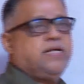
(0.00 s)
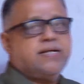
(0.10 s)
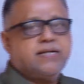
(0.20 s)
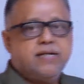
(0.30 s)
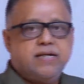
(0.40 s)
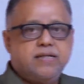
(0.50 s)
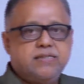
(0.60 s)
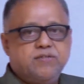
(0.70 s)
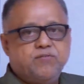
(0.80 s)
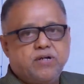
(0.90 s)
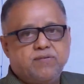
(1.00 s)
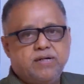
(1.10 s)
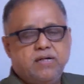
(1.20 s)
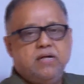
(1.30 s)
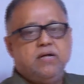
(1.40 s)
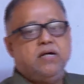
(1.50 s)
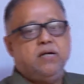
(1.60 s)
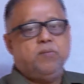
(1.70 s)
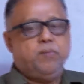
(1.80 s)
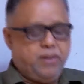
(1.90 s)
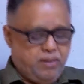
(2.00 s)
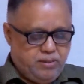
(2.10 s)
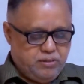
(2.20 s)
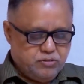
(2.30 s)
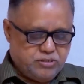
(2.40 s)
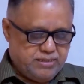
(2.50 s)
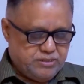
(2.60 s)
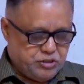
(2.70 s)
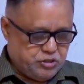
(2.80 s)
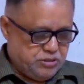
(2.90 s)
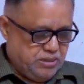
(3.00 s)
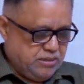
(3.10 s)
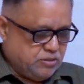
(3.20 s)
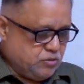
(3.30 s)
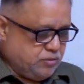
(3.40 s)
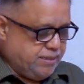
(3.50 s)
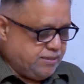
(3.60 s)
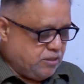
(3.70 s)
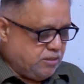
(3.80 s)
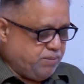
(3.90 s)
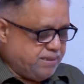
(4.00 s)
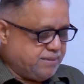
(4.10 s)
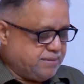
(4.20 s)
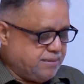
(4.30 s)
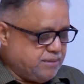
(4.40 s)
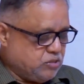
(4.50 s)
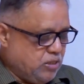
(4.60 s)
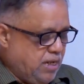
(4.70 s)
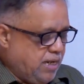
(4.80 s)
electrical energy for our usage. So these are the basic things,